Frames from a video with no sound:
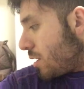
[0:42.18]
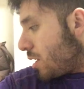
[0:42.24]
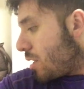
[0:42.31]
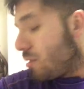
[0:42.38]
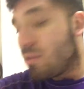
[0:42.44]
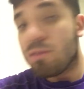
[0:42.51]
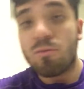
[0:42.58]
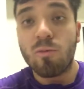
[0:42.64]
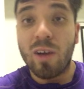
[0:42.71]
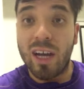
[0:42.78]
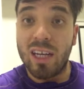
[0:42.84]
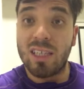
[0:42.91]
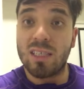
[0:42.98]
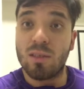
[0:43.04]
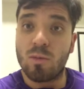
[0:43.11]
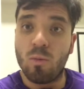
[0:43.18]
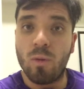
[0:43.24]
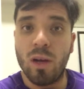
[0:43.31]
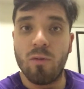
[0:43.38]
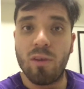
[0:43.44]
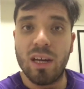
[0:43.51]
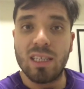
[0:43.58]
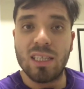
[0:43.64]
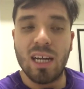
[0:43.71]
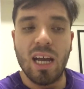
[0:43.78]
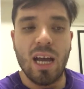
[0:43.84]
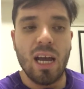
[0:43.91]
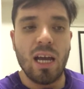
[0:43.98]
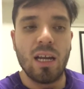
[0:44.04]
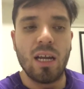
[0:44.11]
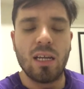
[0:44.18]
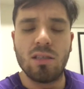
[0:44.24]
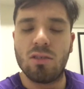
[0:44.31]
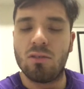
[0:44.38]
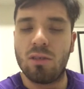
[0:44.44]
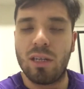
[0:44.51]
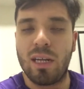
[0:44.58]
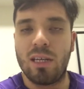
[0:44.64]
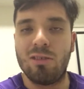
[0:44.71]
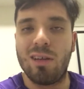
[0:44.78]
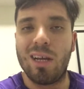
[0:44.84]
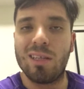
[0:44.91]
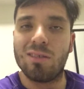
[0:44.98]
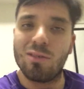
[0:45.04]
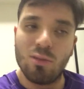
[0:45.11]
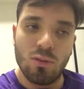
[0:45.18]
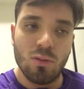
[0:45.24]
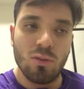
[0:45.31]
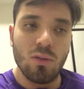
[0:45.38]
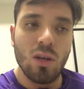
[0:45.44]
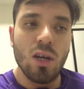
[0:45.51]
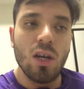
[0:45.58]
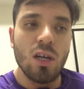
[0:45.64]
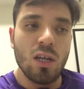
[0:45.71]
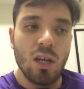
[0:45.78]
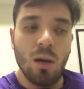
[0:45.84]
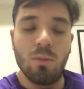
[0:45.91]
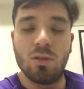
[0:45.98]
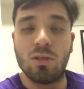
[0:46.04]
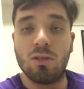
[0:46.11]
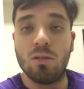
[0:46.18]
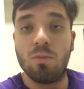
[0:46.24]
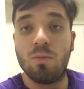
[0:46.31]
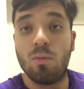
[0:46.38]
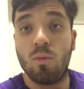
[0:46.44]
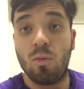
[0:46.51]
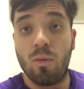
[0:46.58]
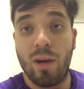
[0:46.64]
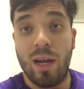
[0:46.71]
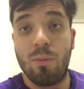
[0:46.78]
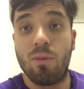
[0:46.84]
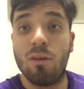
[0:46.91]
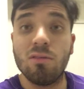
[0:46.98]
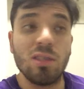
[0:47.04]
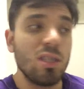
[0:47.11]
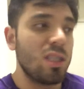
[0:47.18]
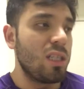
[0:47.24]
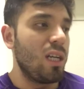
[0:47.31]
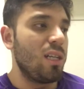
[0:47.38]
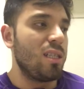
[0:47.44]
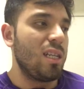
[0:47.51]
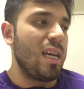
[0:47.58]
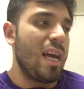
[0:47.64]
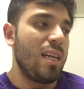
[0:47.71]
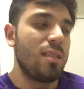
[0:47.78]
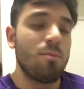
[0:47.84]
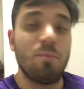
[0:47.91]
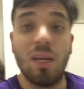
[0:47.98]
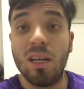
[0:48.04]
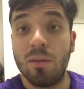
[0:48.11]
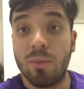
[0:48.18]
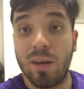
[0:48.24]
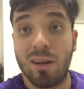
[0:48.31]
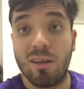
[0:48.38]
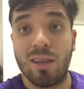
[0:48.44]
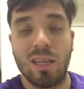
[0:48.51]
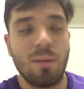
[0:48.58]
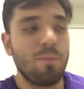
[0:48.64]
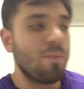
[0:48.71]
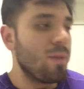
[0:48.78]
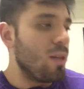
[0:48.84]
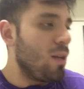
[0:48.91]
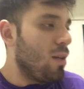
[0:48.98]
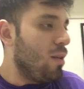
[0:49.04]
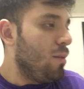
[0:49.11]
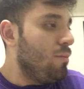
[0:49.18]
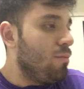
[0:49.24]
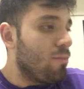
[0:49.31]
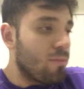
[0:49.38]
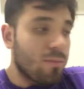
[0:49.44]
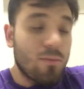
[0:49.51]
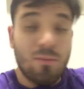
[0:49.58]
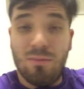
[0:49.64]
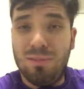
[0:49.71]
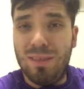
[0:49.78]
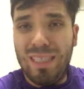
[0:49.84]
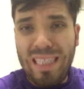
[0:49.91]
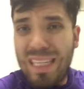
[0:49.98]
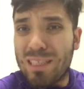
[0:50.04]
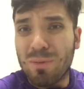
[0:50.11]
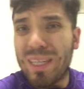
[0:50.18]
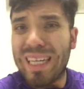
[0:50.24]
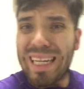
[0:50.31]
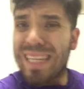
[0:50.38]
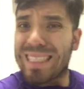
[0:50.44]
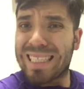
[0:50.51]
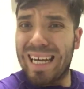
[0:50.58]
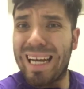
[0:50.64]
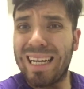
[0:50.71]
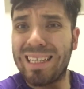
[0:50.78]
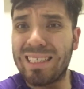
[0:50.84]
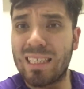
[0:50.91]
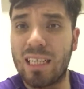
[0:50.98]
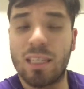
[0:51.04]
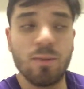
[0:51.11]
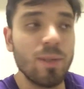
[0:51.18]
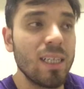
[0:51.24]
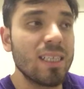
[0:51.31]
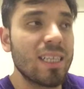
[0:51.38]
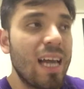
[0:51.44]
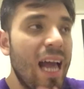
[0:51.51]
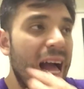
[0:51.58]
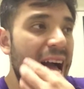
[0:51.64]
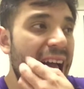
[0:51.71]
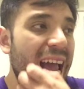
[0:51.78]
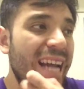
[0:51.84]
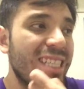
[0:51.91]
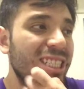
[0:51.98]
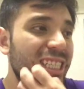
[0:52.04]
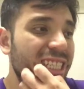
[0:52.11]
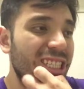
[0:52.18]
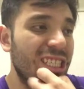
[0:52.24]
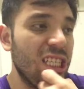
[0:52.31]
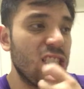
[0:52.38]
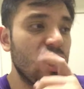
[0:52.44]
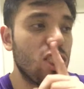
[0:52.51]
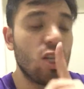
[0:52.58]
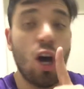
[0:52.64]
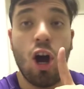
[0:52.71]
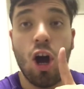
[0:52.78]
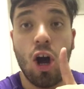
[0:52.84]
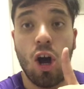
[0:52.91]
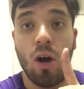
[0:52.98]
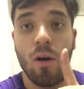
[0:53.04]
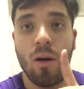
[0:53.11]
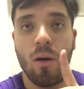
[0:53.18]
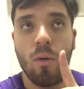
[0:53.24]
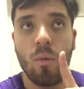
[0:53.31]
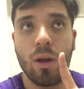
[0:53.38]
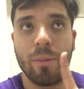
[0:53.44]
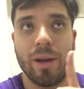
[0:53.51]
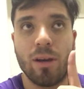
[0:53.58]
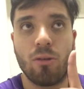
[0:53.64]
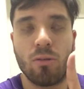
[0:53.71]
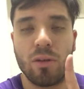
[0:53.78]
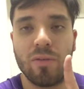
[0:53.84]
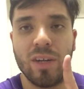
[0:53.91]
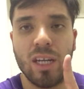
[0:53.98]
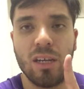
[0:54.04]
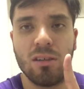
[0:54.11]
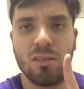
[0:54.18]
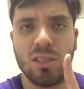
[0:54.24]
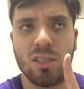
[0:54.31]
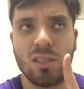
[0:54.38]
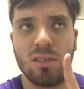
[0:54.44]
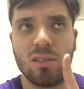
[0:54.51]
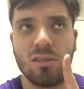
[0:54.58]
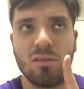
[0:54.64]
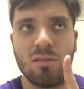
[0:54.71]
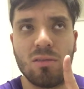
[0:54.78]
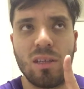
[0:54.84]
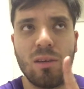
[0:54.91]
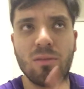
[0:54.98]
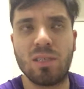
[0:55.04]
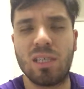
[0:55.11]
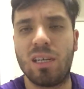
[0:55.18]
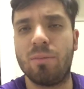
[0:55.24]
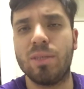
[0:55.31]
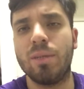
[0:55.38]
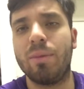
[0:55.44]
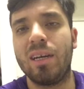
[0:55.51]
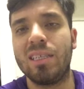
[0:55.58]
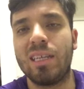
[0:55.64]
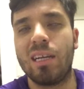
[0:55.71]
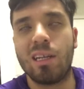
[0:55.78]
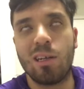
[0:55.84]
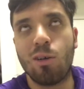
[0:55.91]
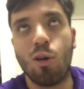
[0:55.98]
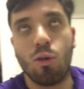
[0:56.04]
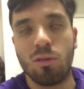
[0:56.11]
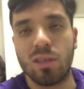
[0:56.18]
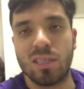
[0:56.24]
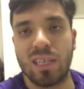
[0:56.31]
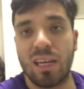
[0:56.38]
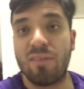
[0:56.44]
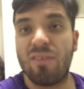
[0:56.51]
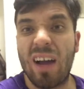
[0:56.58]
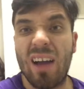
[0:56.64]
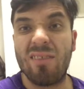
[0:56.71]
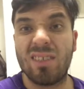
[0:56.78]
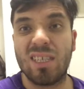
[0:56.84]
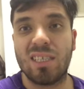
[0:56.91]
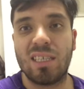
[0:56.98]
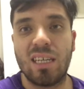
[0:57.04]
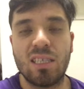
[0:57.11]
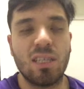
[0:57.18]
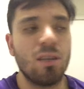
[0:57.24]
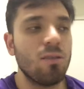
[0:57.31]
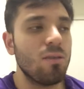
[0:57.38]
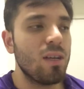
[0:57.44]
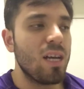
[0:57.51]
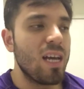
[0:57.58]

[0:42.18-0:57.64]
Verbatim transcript: you know, some rice, some white rice that I had, and two, and I drank two double scoop whey protein shakes, and I had some peanut butter in them. And it's what it is, guys. It is what it is. I actually just saw one of my older videos, so it was, it was about, it's not old, it's like five, six days ago.